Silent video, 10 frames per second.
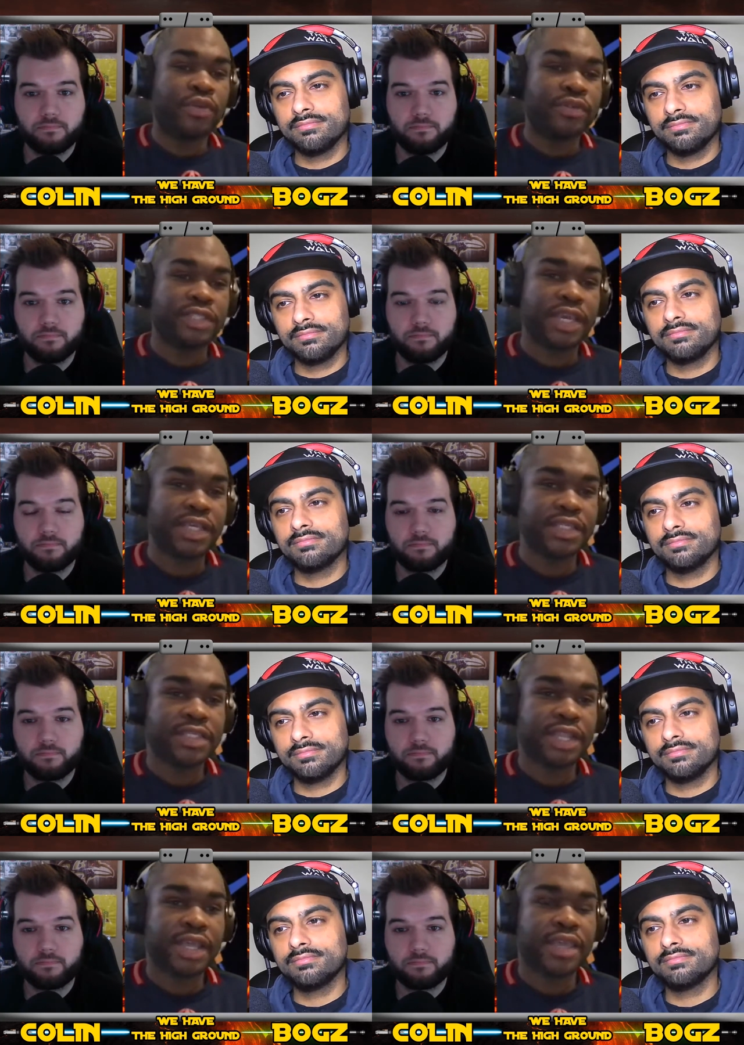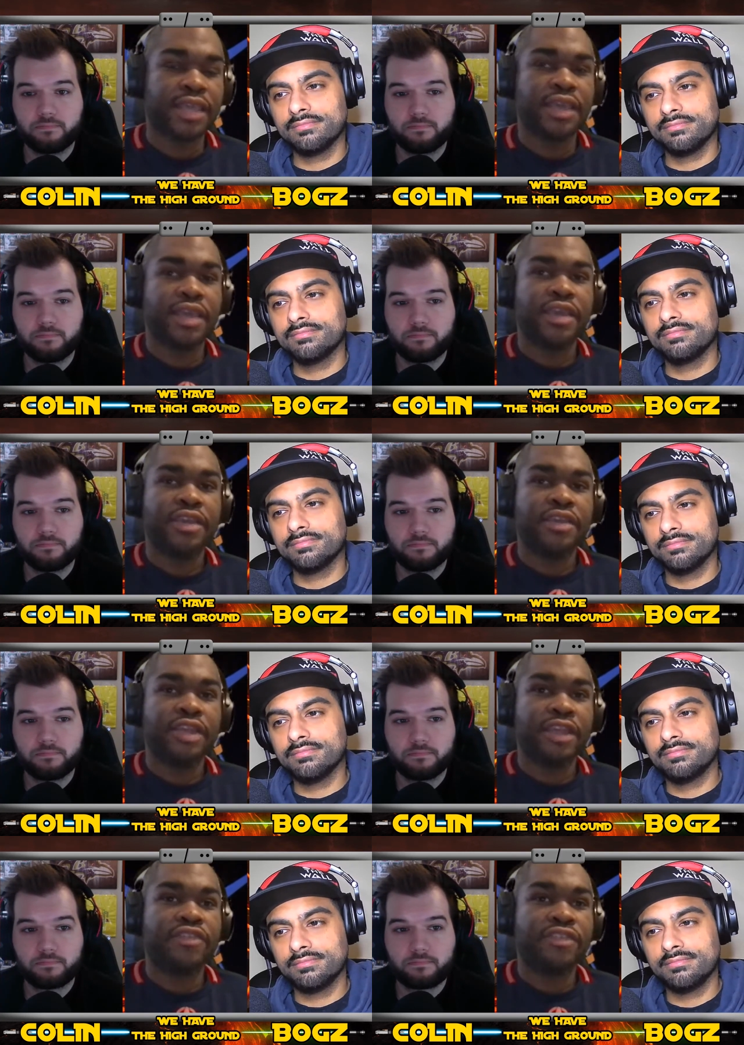Speaker 1: things. Like,
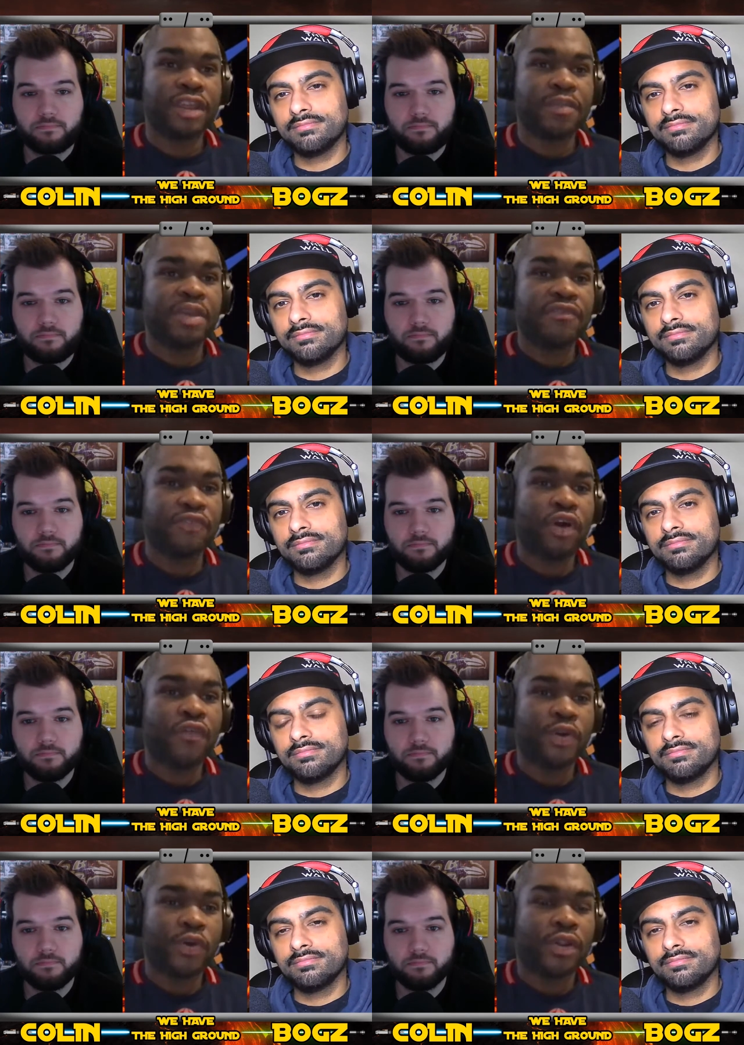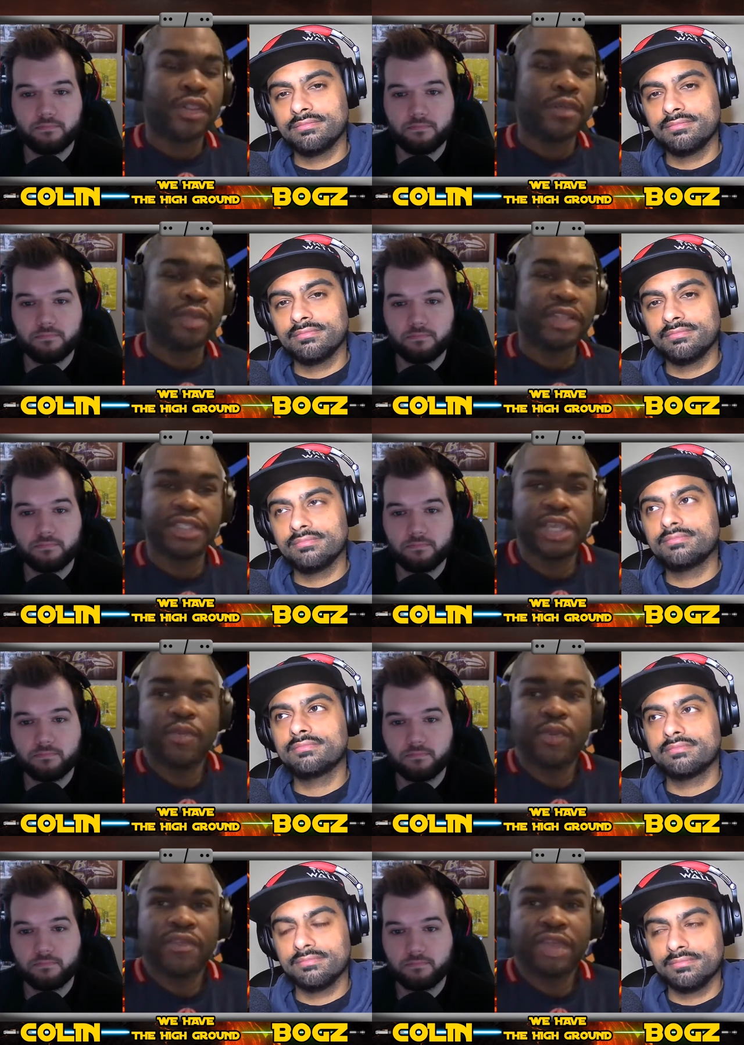yeah, she's gonna be involved in all of them, but the same
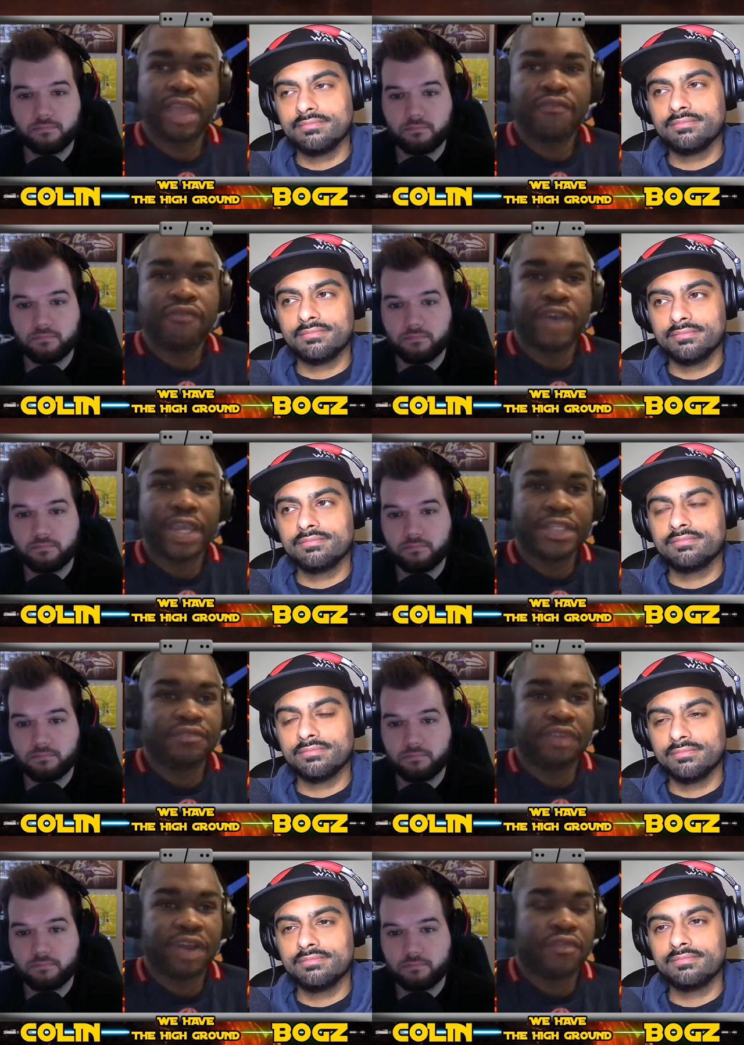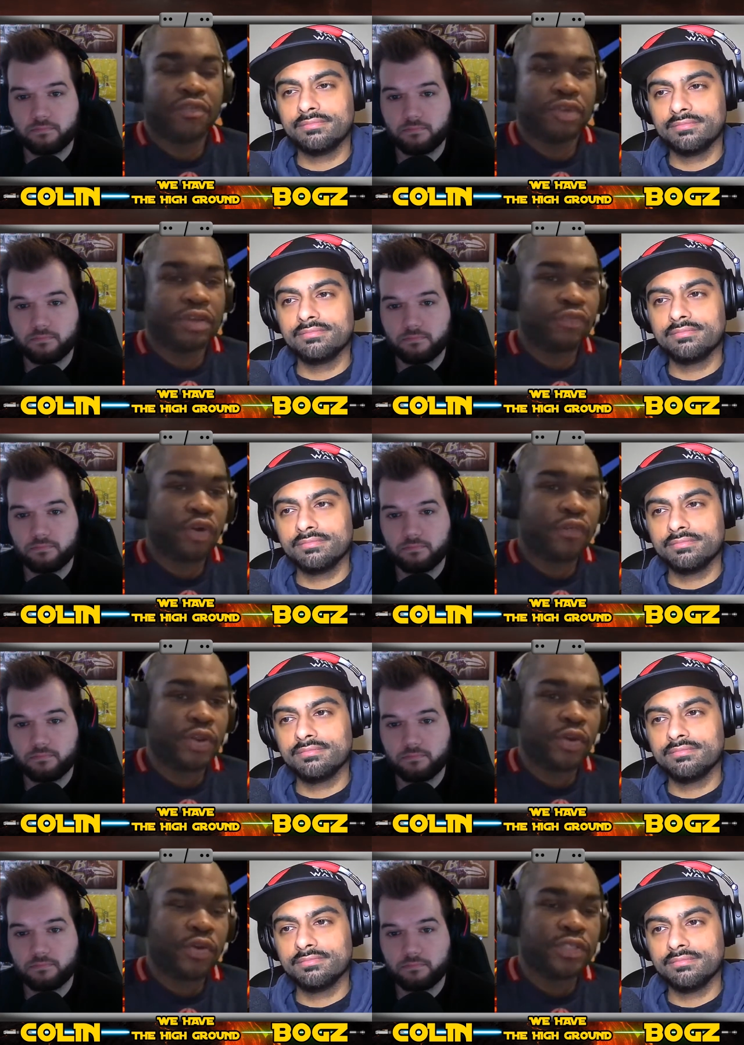way Kevin Feige's invi- involved in
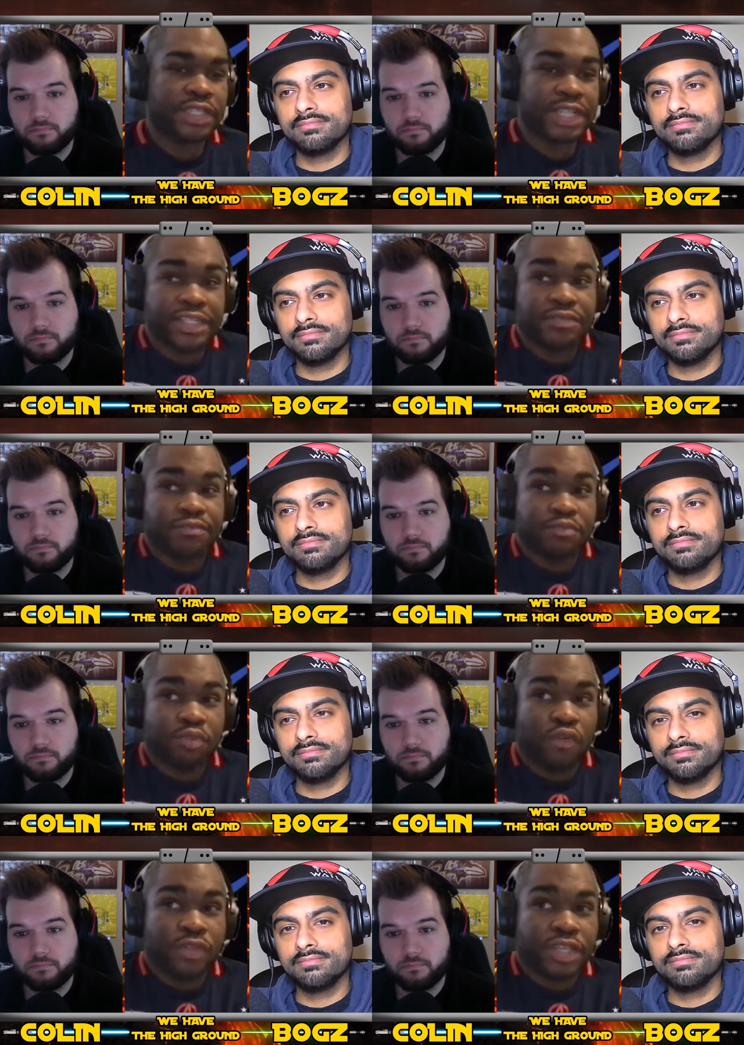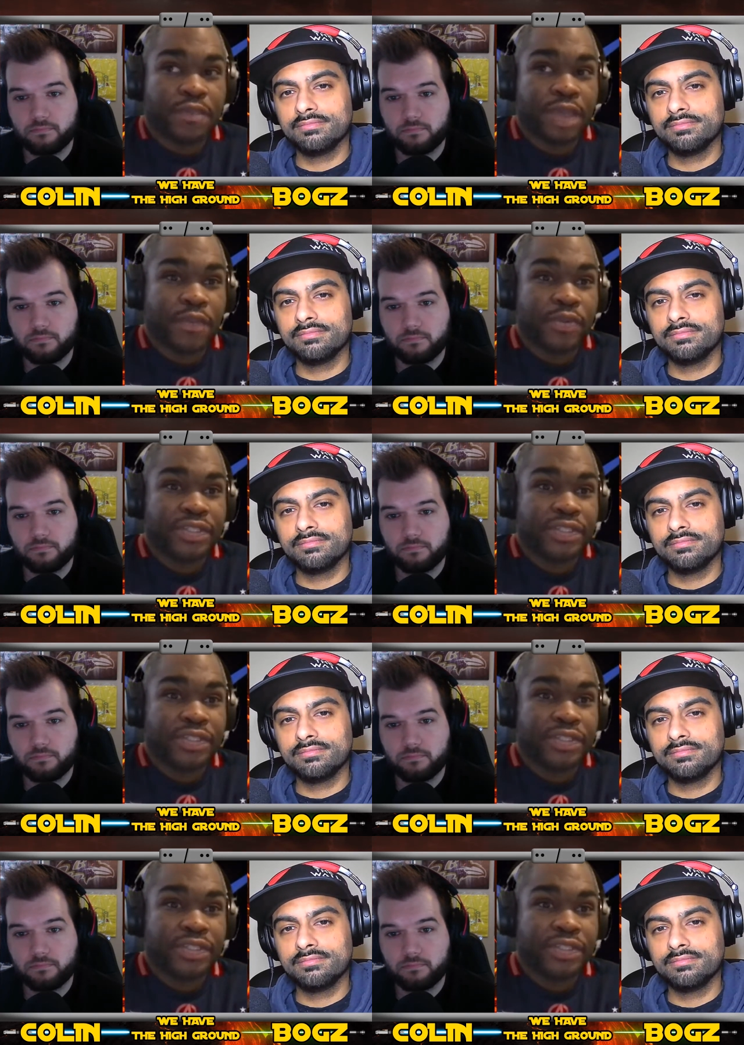all those things. Like, Marvel's coming out with